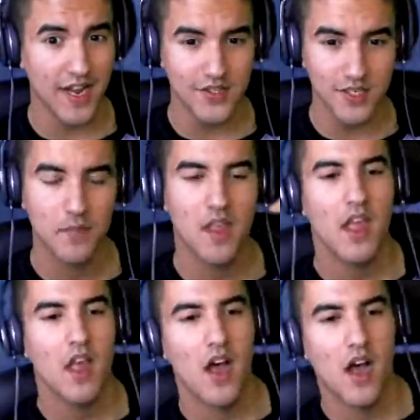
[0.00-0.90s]
actually.
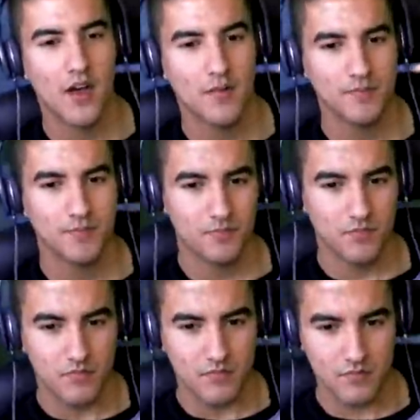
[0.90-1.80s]
Um...
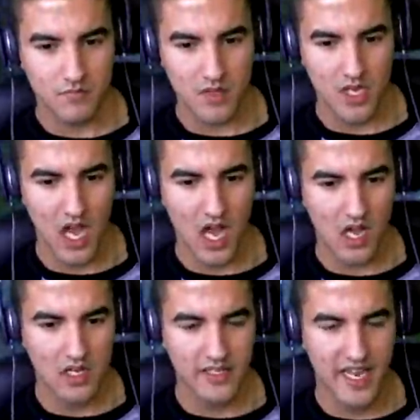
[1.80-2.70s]

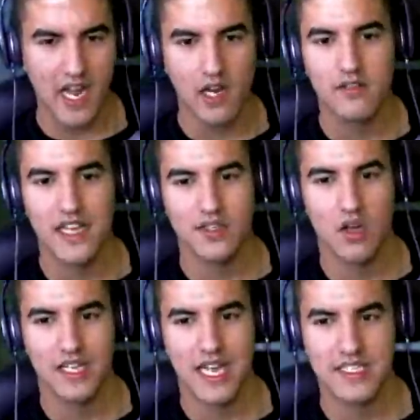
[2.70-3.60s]
Uh, yeah, that's
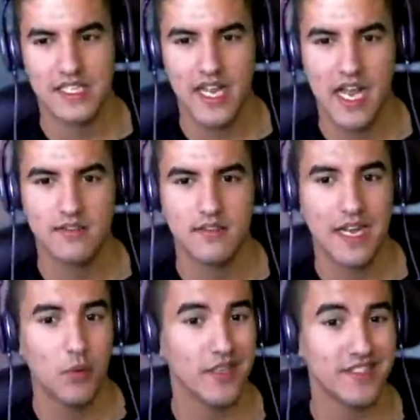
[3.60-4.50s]
all I gotta say, guys.
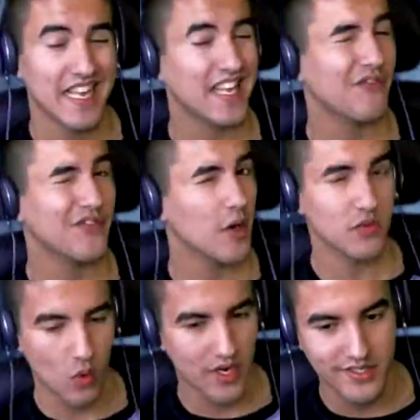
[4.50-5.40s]
Anyways, thank you so much for